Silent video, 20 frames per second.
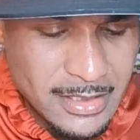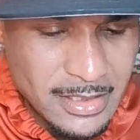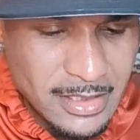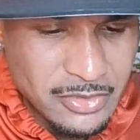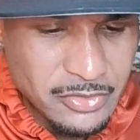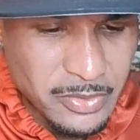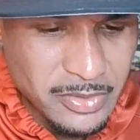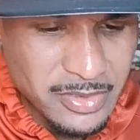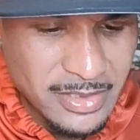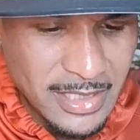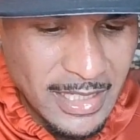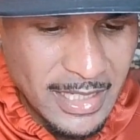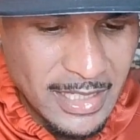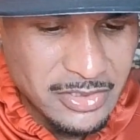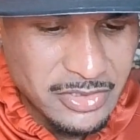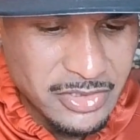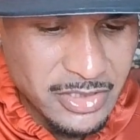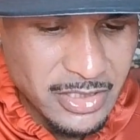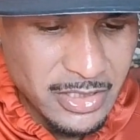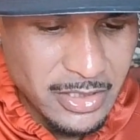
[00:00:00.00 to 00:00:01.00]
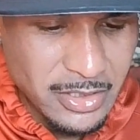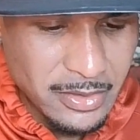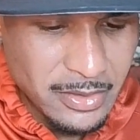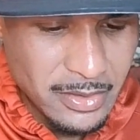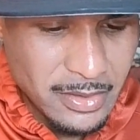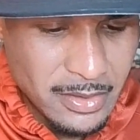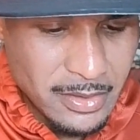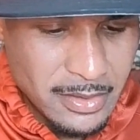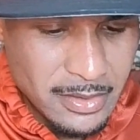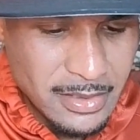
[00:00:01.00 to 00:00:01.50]
and this was last
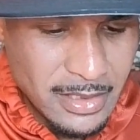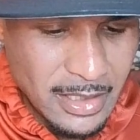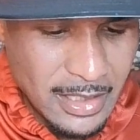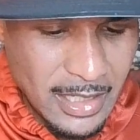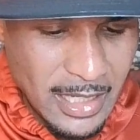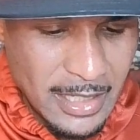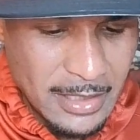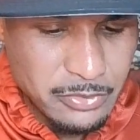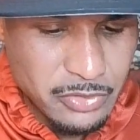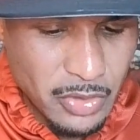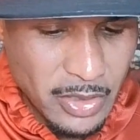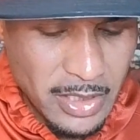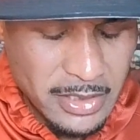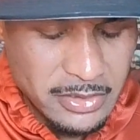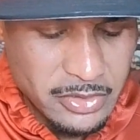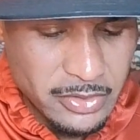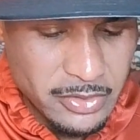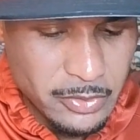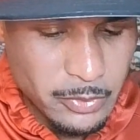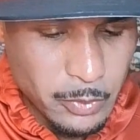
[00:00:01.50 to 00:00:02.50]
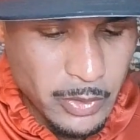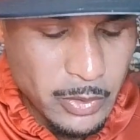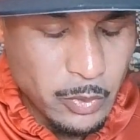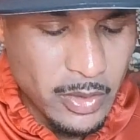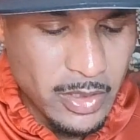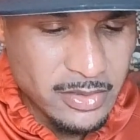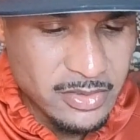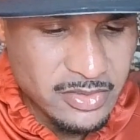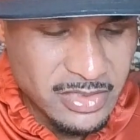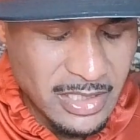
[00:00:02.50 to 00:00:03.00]
year. Now I'm trying to.
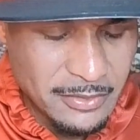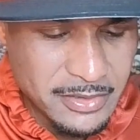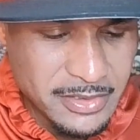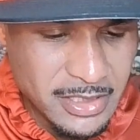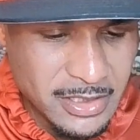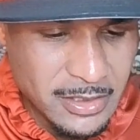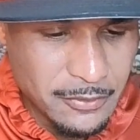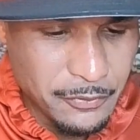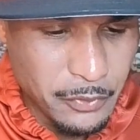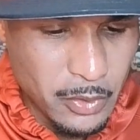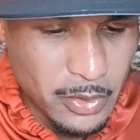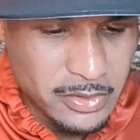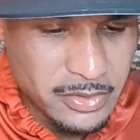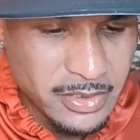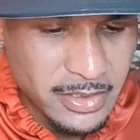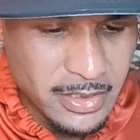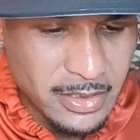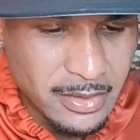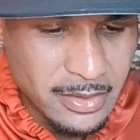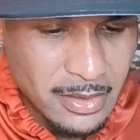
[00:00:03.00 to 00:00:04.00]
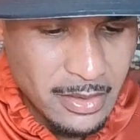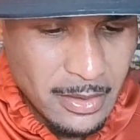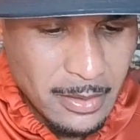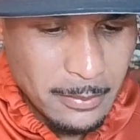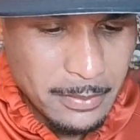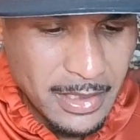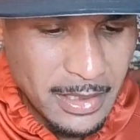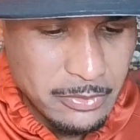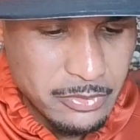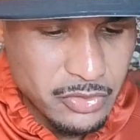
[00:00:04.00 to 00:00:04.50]
We won 17 to 14,
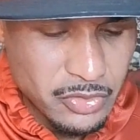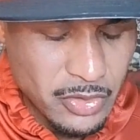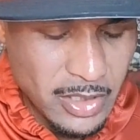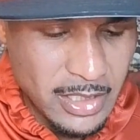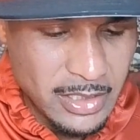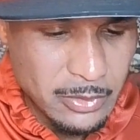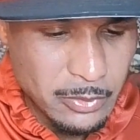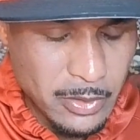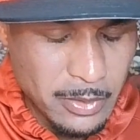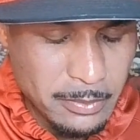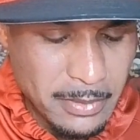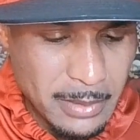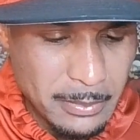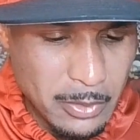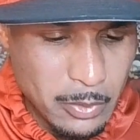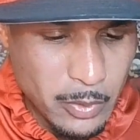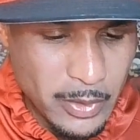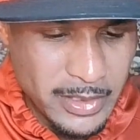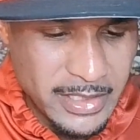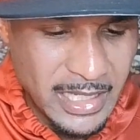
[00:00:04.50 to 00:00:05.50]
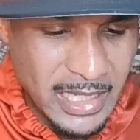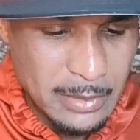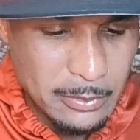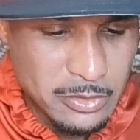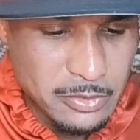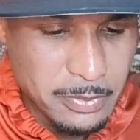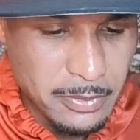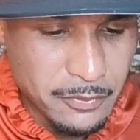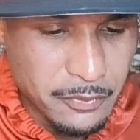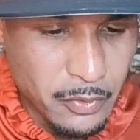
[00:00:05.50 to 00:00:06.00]
but I'm trying to remember what
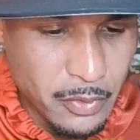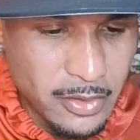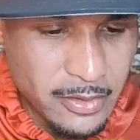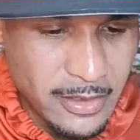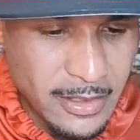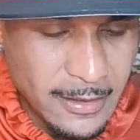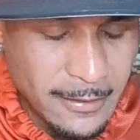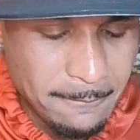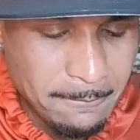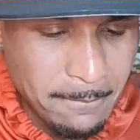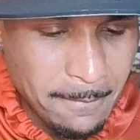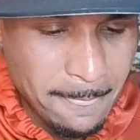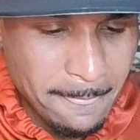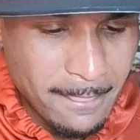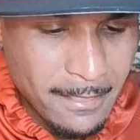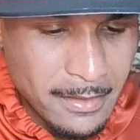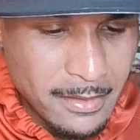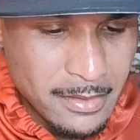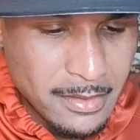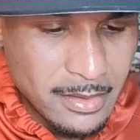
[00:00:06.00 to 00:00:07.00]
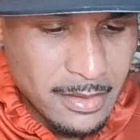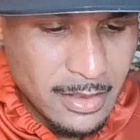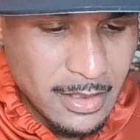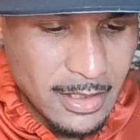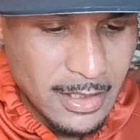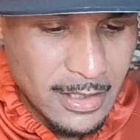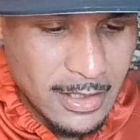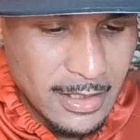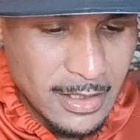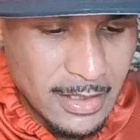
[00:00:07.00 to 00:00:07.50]
game was before that.
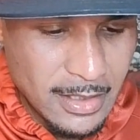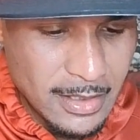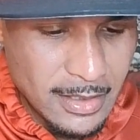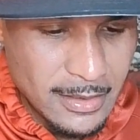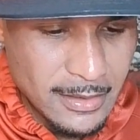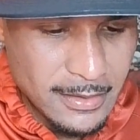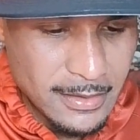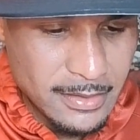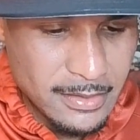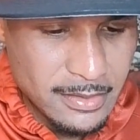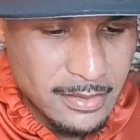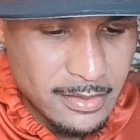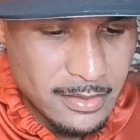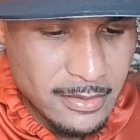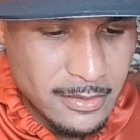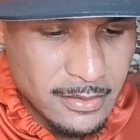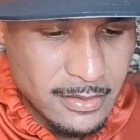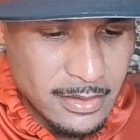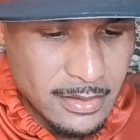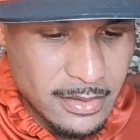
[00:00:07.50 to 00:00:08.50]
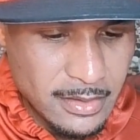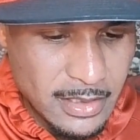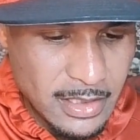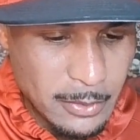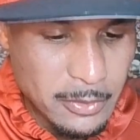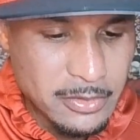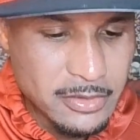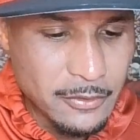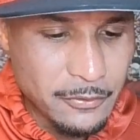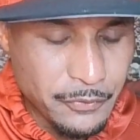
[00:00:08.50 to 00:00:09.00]
Uh,
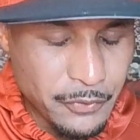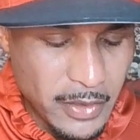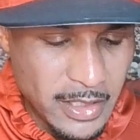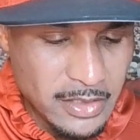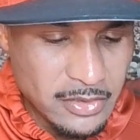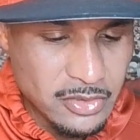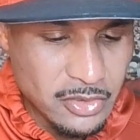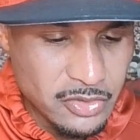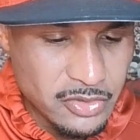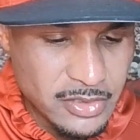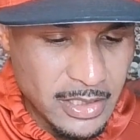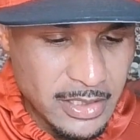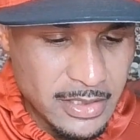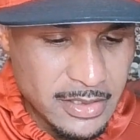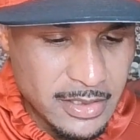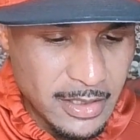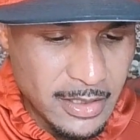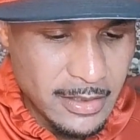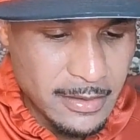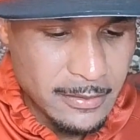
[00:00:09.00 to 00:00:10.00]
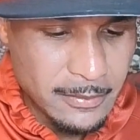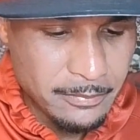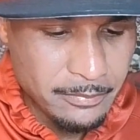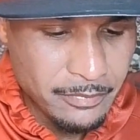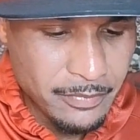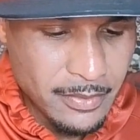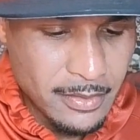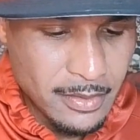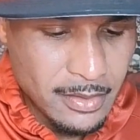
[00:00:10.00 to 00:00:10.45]
it was the Fresno State game,